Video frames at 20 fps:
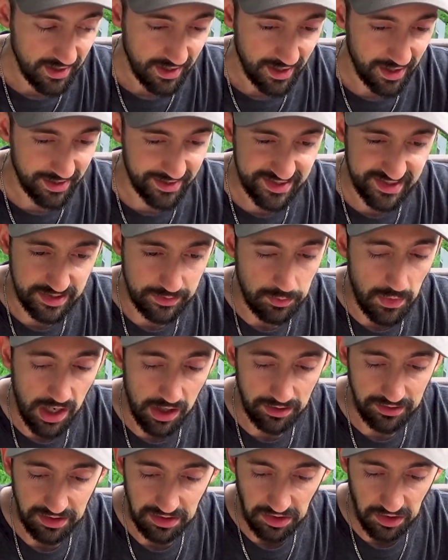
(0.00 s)
I
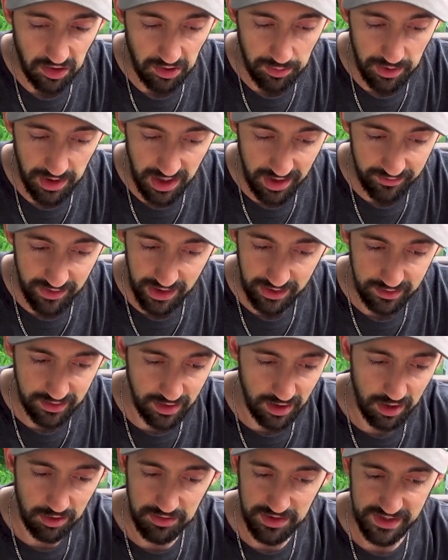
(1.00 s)
smelled a little bit of it, you
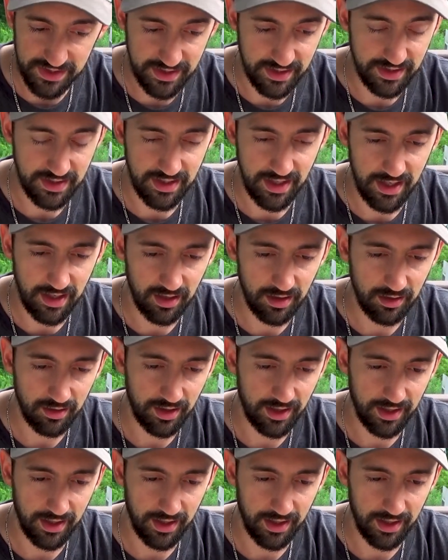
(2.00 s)
know, just in the air,